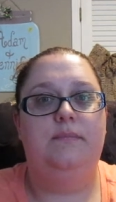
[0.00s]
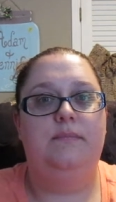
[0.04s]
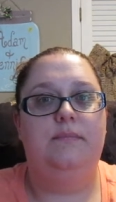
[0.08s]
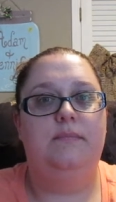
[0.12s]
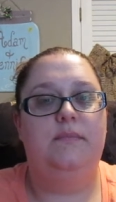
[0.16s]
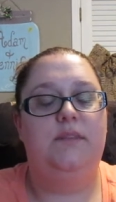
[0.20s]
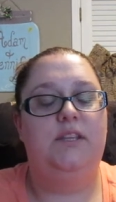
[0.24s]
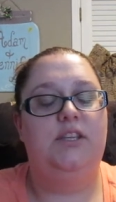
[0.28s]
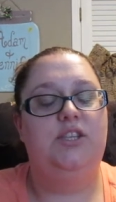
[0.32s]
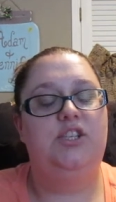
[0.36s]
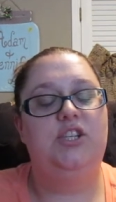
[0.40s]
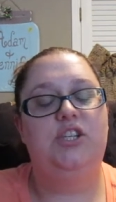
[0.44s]

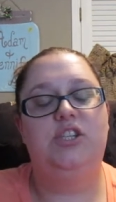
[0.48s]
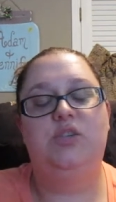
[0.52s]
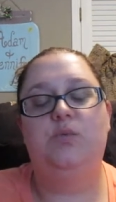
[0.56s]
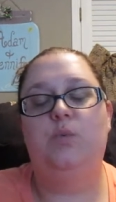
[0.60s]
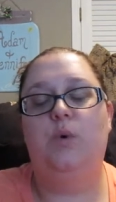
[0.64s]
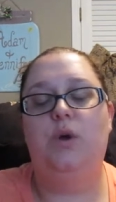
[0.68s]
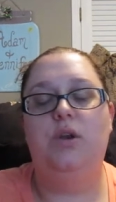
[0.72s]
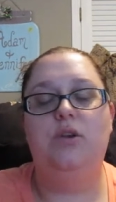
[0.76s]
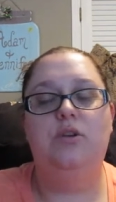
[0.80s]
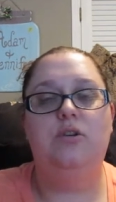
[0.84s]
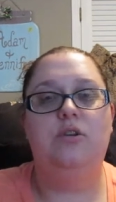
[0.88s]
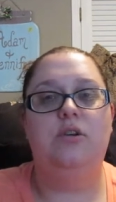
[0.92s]
just
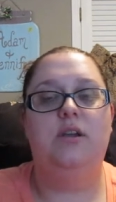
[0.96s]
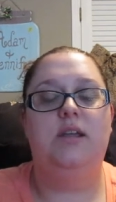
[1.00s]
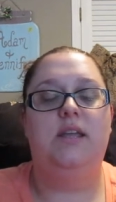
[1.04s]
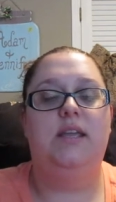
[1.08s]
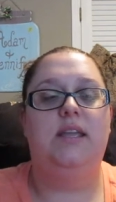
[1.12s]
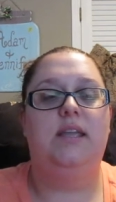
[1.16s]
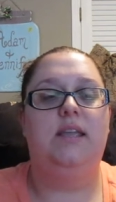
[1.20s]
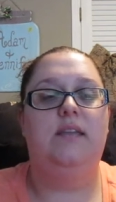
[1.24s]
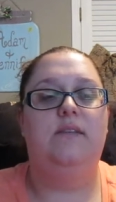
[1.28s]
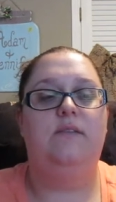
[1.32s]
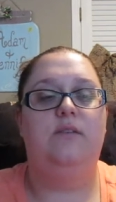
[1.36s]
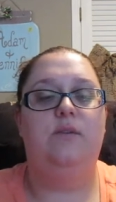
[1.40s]

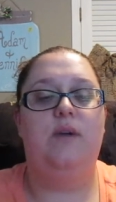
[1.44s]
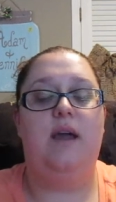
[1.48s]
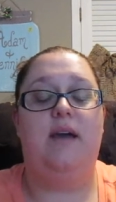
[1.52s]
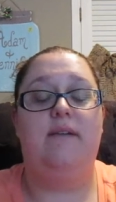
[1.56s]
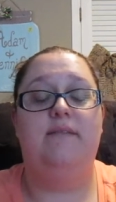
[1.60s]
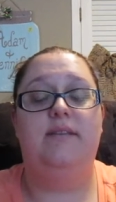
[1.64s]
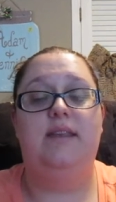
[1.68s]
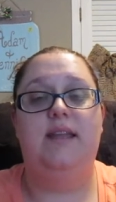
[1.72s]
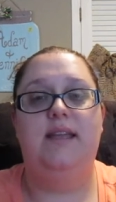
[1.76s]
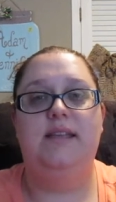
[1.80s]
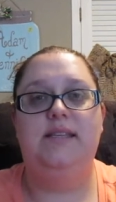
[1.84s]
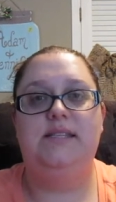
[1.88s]
wondering if you
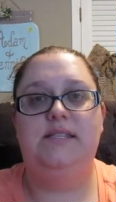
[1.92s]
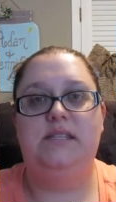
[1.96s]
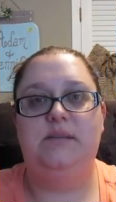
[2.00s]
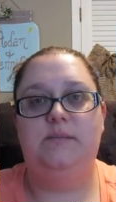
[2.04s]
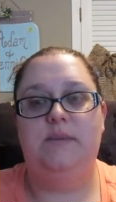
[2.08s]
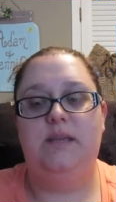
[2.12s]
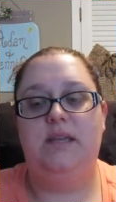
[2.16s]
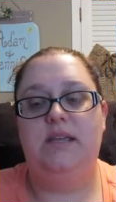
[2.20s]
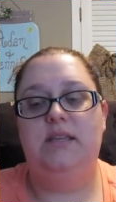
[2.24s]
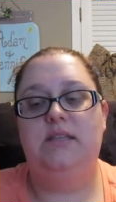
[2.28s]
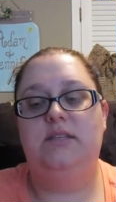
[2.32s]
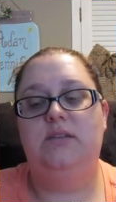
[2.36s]
have an
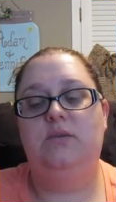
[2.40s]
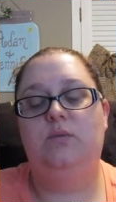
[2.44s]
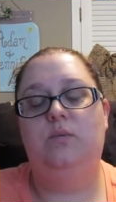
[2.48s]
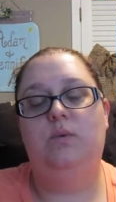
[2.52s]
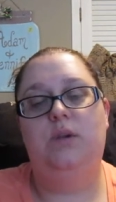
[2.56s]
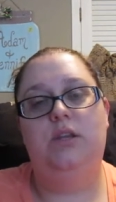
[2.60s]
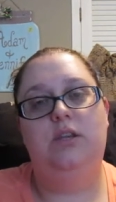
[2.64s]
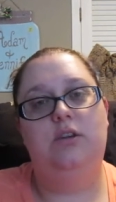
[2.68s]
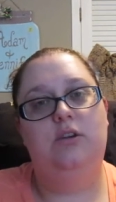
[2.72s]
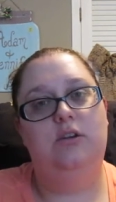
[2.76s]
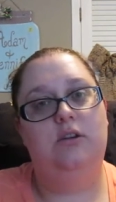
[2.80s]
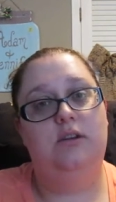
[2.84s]
estimate to
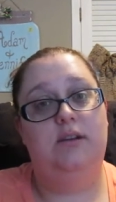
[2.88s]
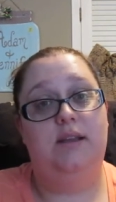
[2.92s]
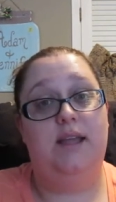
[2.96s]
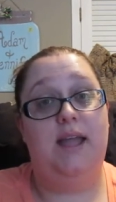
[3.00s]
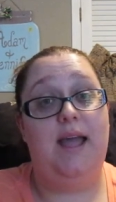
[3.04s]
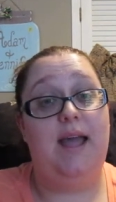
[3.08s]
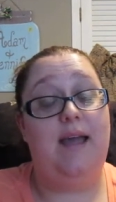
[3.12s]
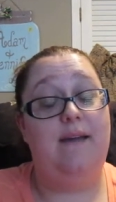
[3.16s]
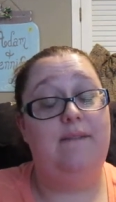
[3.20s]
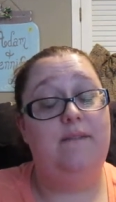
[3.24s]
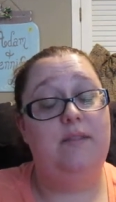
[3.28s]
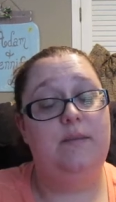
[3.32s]
when you're going to
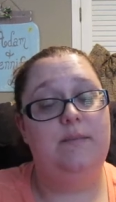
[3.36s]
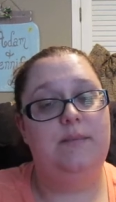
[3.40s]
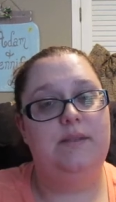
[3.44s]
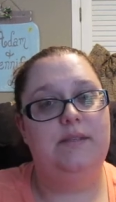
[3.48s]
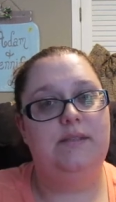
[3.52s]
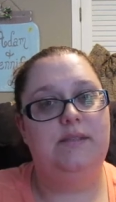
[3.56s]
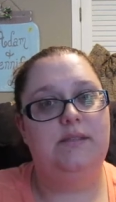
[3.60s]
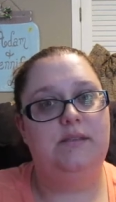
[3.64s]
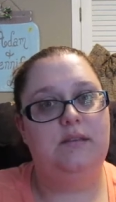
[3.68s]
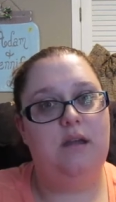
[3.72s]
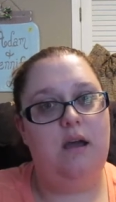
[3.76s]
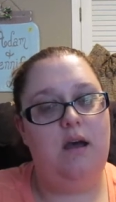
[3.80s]
have them in
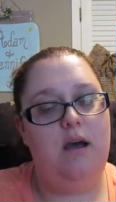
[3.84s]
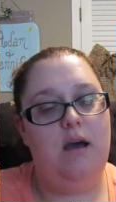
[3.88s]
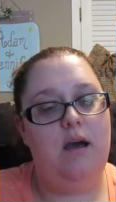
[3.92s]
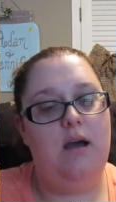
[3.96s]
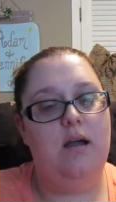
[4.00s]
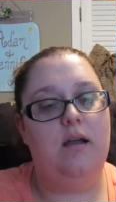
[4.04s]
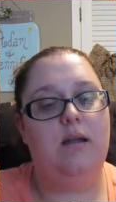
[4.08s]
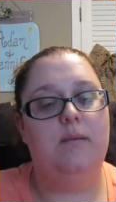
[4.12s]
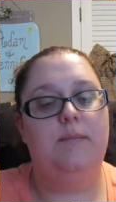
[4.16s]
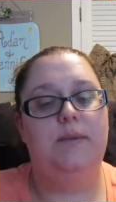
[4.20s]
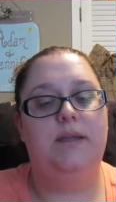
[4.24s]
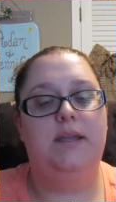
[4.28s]

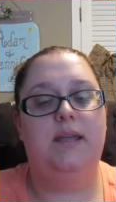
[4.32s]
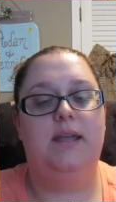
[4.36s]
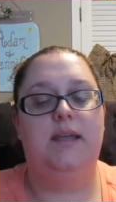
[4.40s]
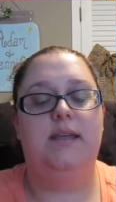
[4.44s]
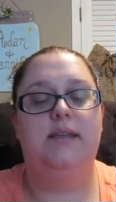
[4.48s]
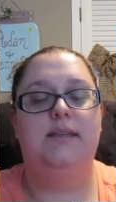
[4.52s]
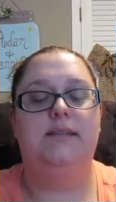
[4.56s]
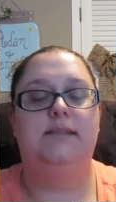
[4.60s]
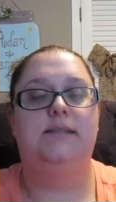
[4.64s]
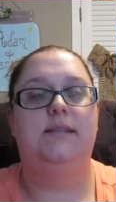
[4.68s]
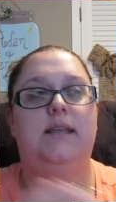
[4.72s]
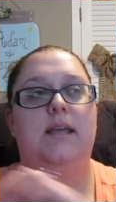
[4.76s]
stock,
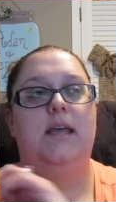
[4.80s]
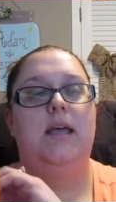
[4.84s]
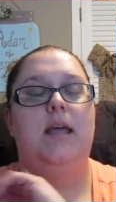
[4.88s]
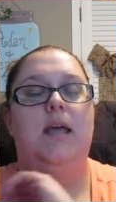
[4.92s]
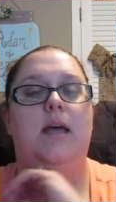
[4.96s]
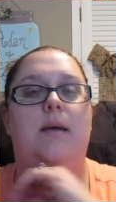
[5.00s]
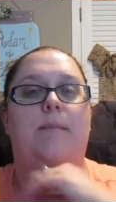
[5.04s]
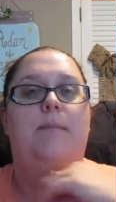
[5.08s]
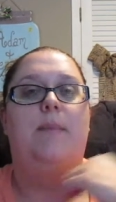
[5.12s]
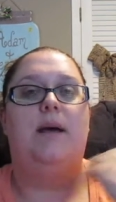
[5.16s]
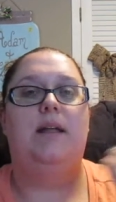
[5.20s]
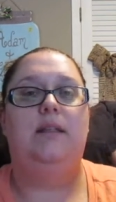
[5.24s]
because
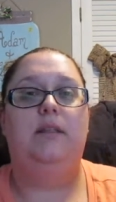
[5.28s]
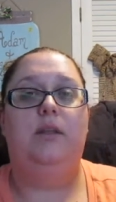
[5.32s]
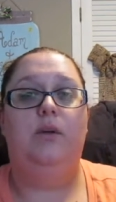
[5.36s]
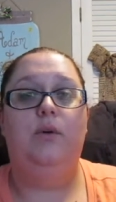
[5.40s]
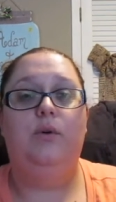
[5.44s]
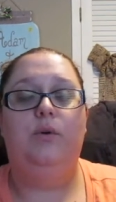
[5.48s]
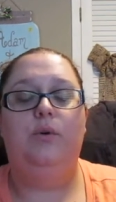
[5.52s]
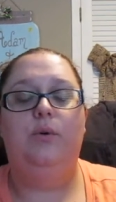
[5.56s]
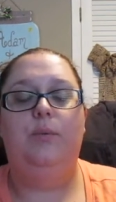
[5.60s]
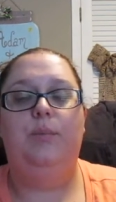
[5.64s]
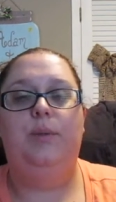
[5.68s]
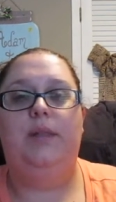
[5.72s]
my
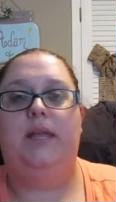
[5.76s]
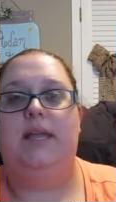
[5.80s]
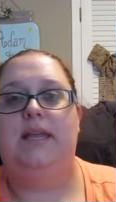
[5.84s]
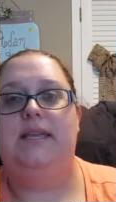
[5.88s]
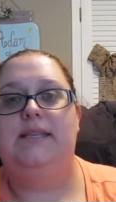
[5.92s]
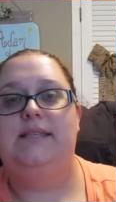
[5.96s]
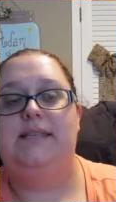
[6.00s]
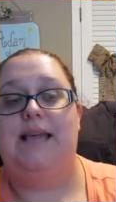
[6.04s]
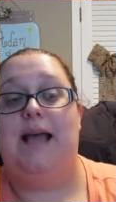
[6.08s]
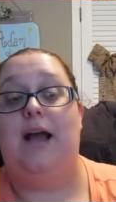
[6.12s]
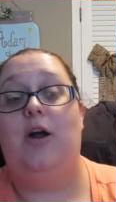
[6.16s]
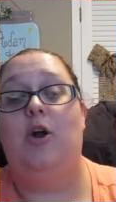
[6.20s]
local
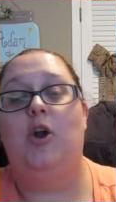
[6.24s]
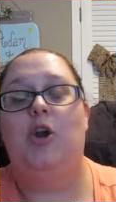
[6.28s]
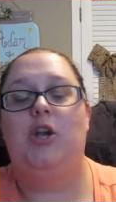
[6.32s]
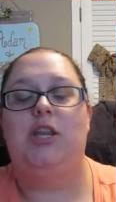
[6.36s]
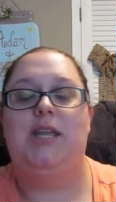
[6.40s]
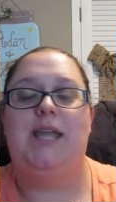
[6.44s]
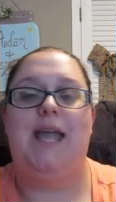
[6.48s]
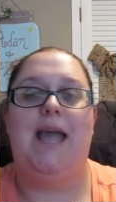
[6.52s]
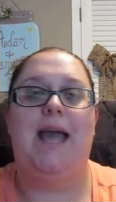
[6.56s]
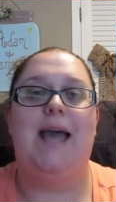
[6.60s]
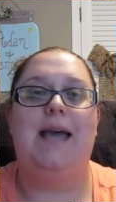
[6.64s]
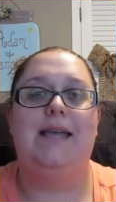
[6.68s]
place
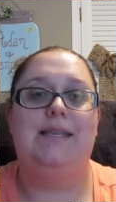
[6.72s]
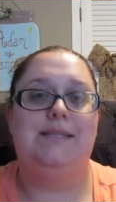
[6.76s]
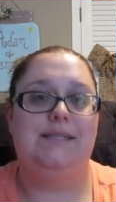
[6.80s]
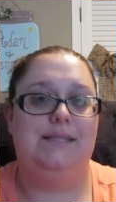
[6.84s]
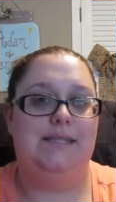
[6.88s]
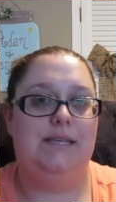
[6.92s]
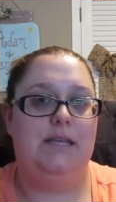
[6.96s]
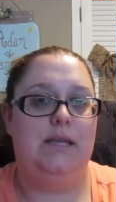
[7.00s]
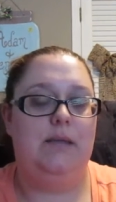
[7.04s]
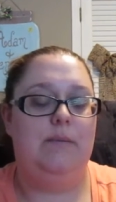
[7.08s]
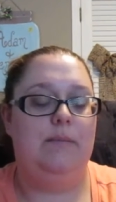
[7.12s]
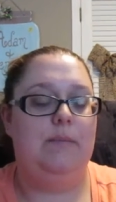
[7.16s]
already has
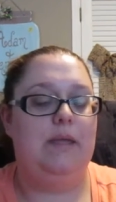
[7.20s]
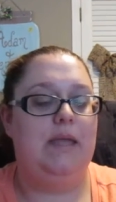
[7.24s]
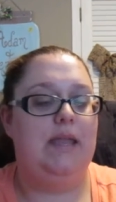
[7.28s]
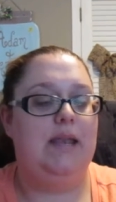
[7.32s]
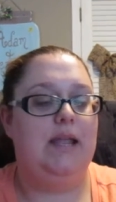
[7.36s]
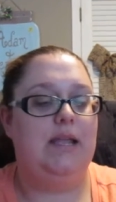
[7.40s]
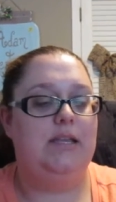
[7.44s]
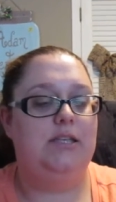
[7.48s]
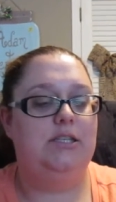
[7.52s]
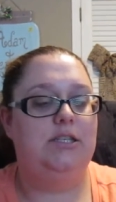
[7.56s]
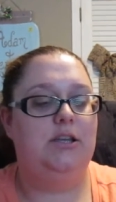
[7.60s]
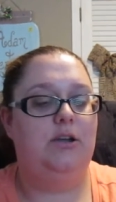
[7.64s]
them, and
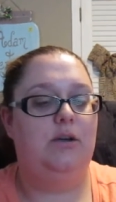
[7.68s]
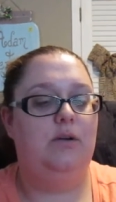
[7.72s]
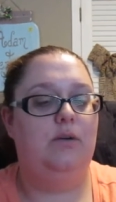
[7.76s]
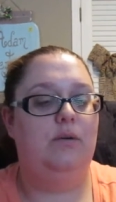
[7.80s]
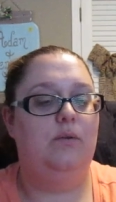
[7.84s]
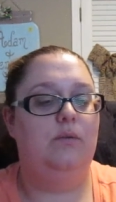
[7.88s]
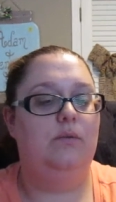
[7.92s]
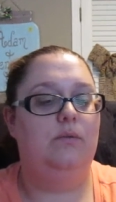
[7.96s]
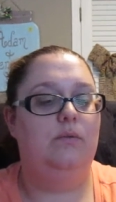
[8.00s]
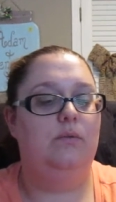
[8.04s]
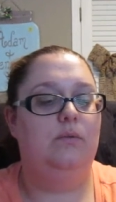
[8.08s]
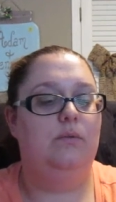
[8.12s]
I
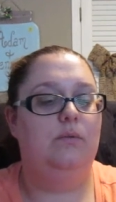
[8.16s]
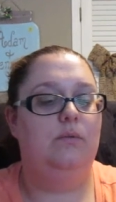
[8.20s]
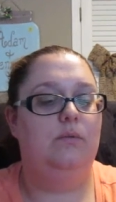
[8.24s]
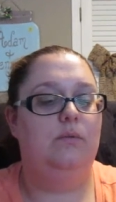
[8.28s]
don't,